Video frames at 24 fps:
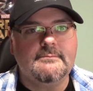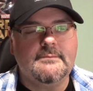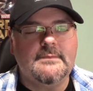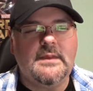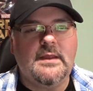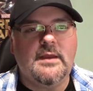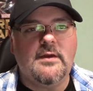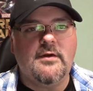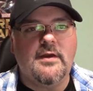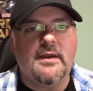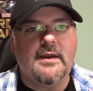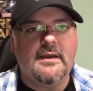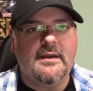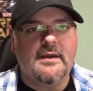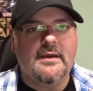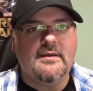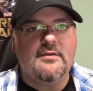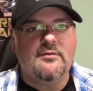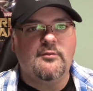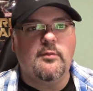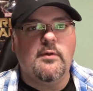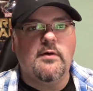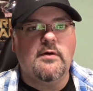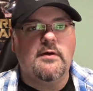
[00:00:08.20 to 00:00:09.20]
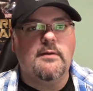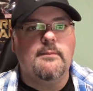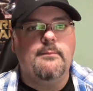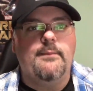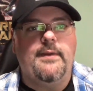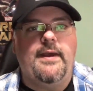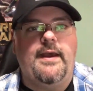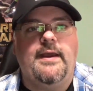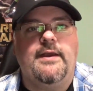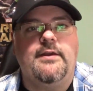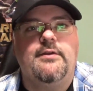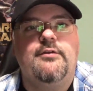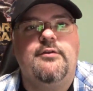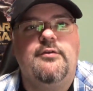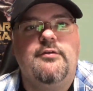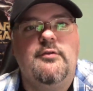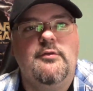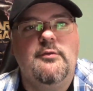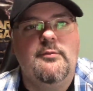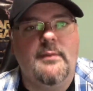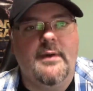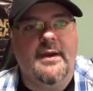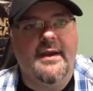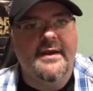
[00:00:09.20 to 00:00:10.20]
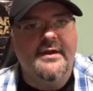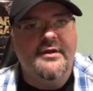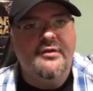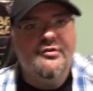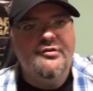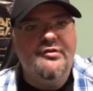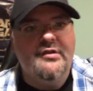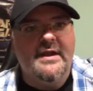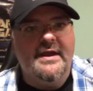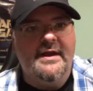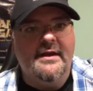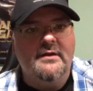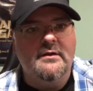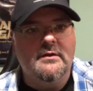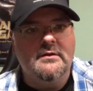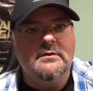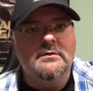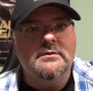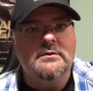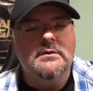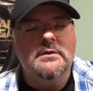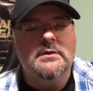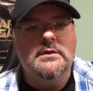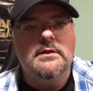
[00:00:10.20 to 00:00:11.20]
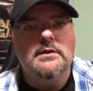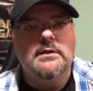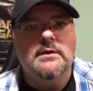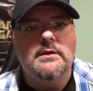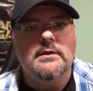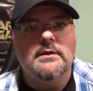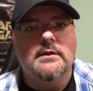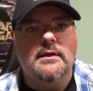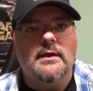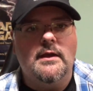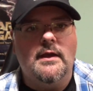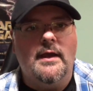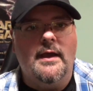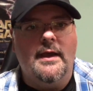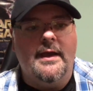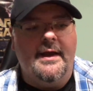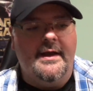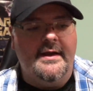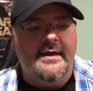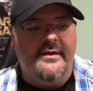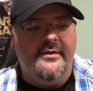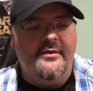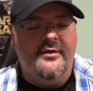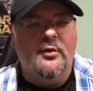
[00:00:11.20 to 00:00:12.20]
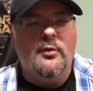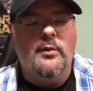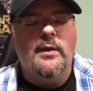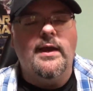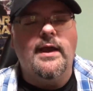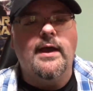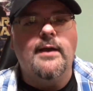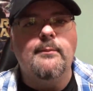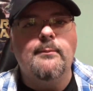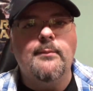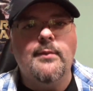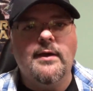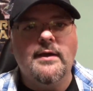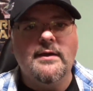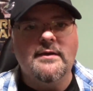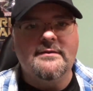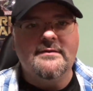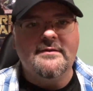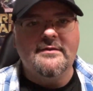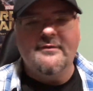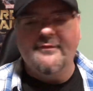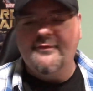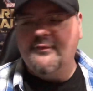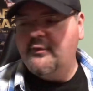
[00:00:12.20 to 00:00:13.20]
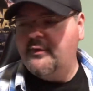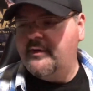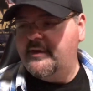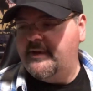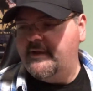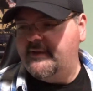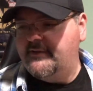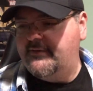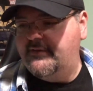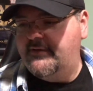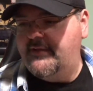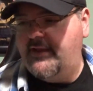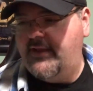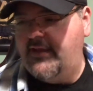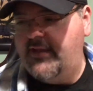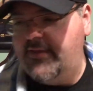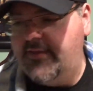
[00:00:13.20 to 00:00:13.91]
All right guys, welcome back to my channel. Uh, I got another quick unboxing for you today.